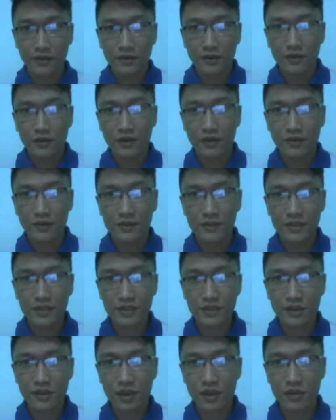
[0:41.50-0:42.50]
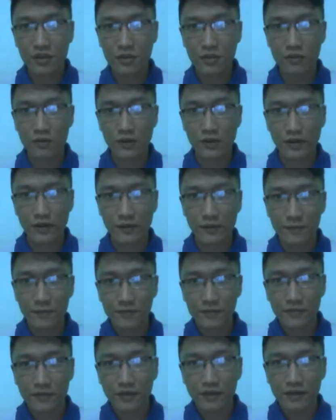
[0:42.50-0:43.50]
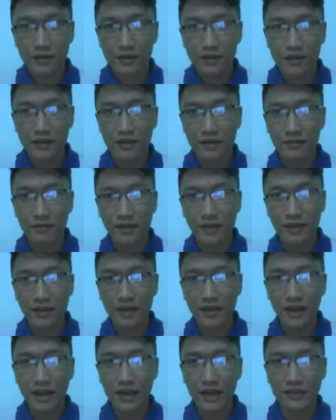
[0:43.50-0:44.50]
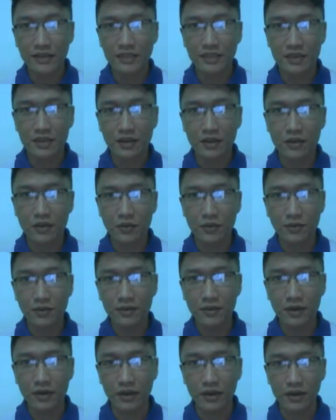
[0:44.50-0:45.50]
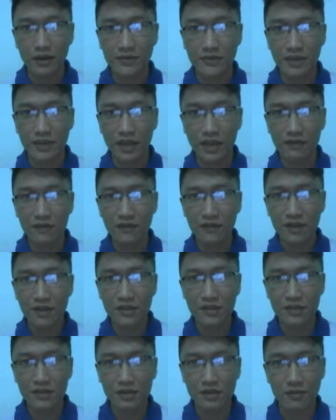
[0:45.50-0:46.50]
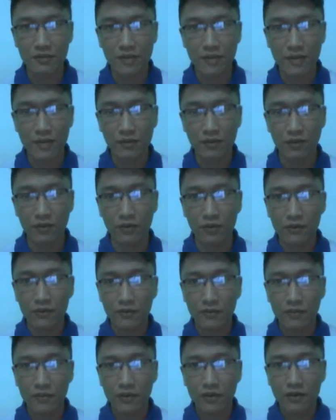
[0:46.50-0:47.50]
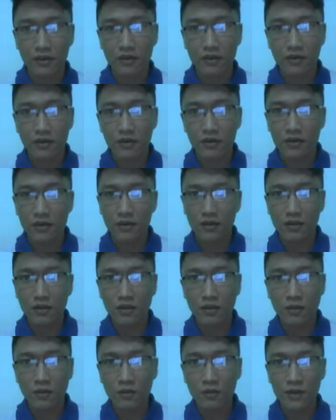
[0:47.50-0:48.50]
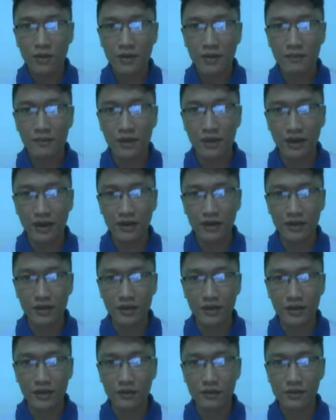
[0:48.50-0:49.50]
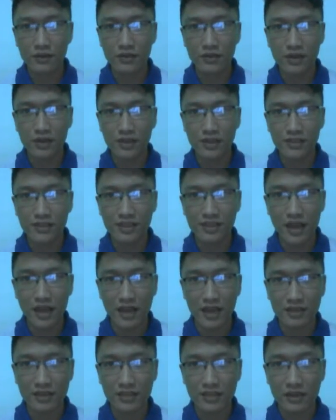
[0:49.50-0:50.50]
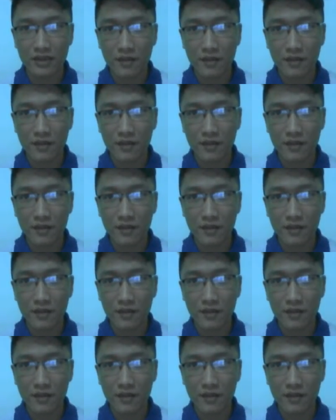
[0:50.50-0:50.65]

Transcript: Conversation 3. The man asked the woman if she had finished the memo, and the woman replied it was on his desk.